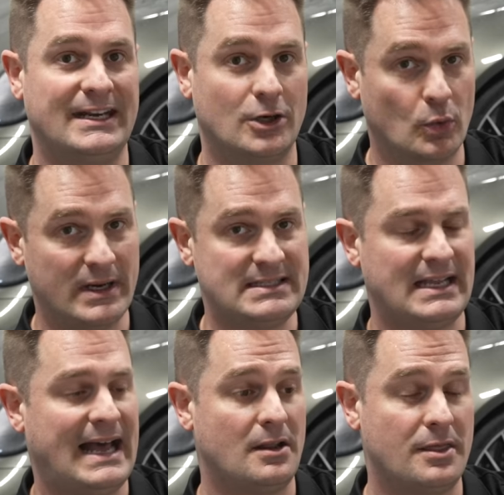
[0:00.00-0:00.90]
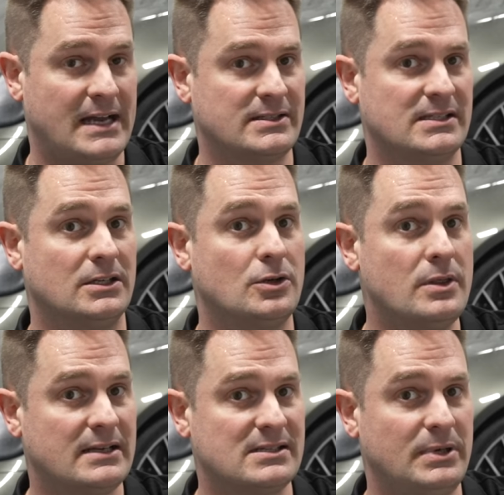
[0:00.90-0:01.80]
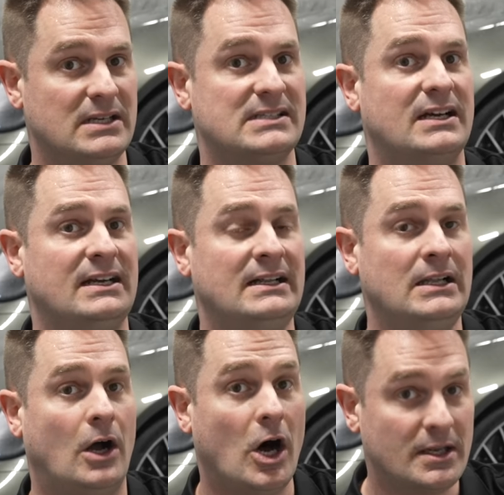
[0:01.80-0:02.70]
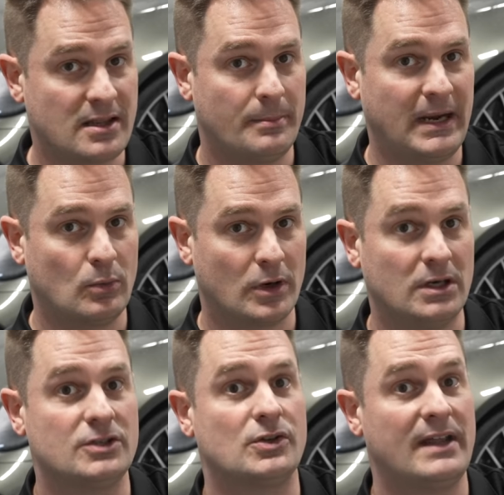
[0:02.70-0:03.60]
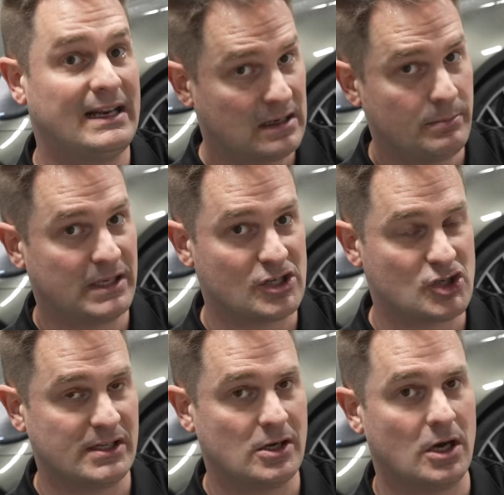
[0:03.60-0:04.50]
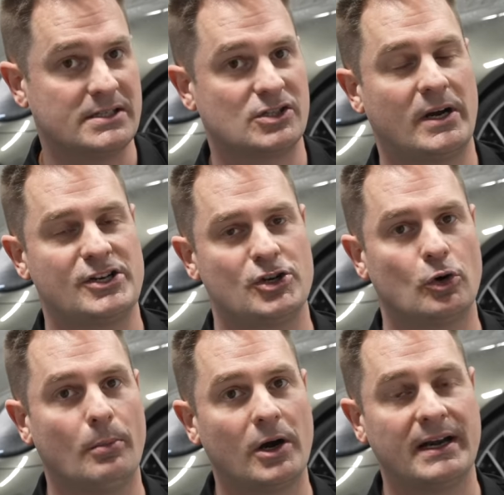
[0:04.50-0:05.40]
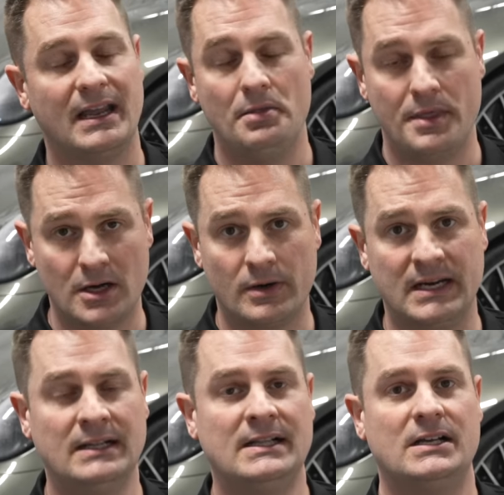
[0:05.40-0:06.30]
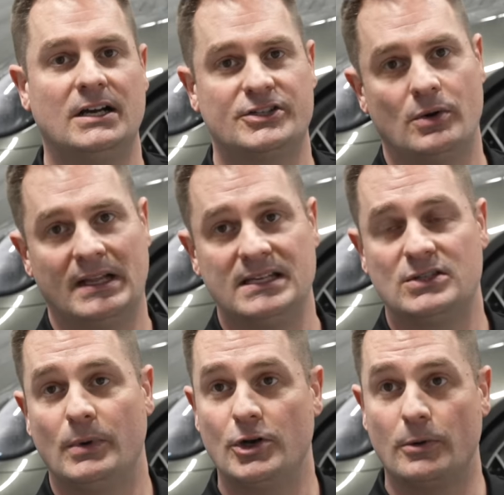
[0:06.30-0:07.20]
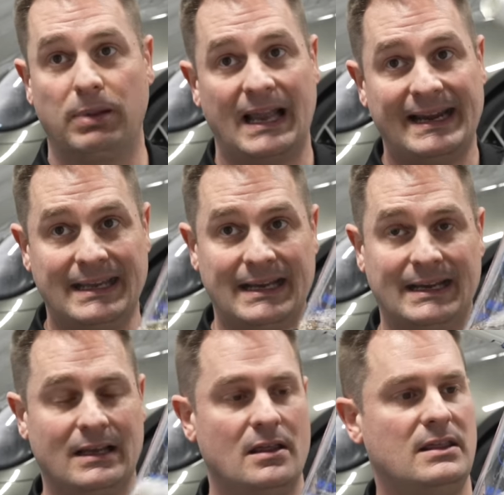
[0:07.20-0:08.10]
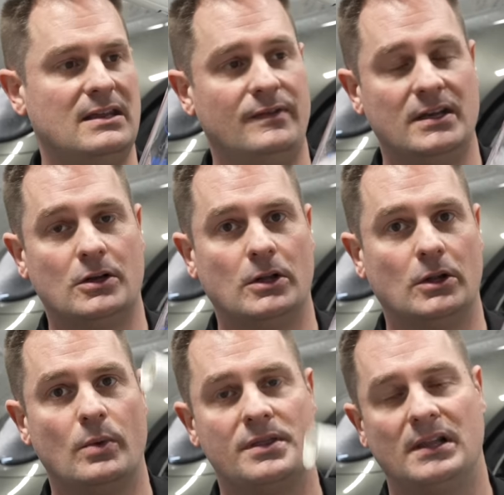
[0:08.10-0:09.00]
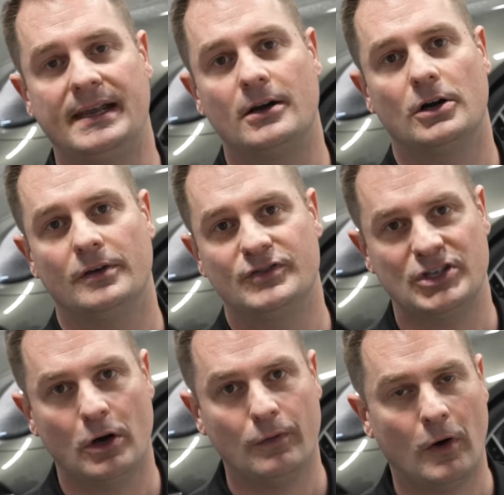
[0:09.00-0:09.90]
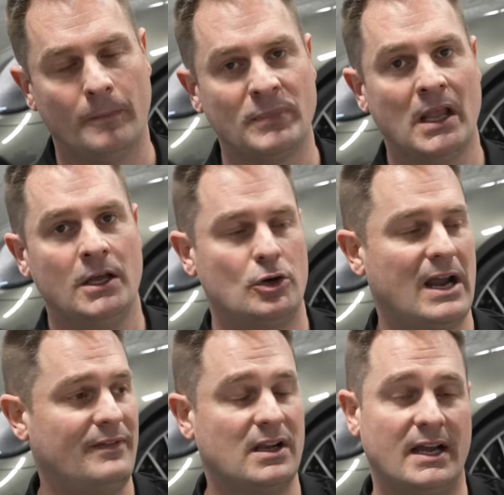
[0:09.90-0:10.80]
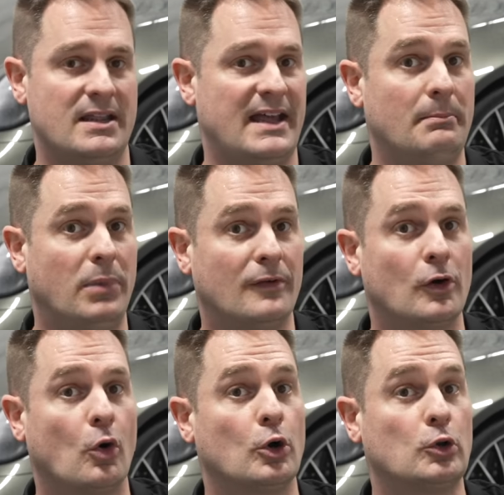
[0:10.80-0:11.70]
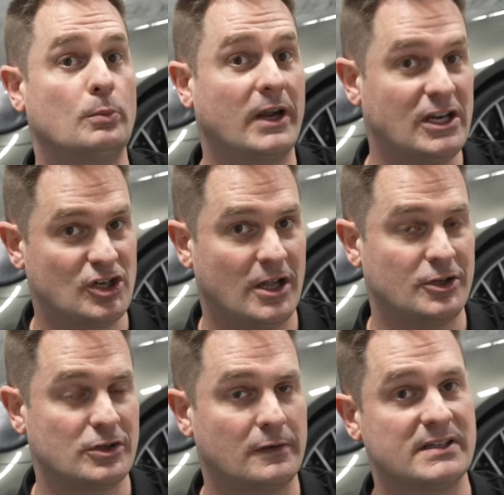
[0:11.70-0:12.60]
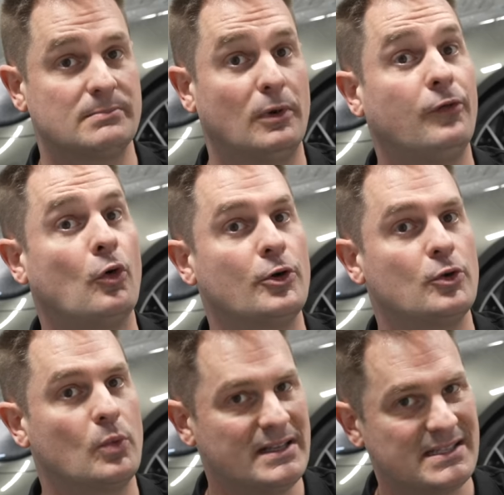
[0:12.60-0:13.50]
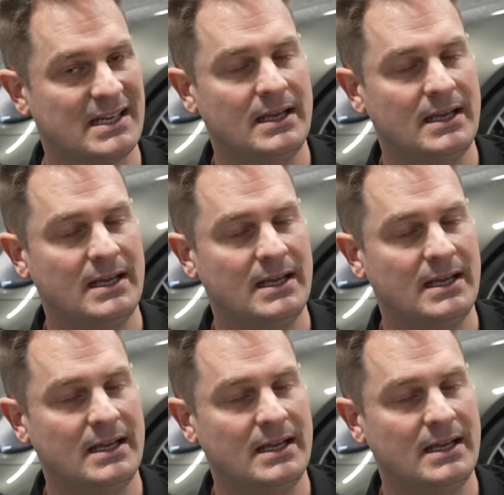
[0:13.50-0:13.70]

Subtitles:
and grit at 1,000 to 2,000 PSI onto the paintwork. So that can potentially cause scratching or marring in theory. So at least when you're blanketing the vehicle with a layer of snow foam, you're having kind of that buffer or lubrication on the surface before you rinse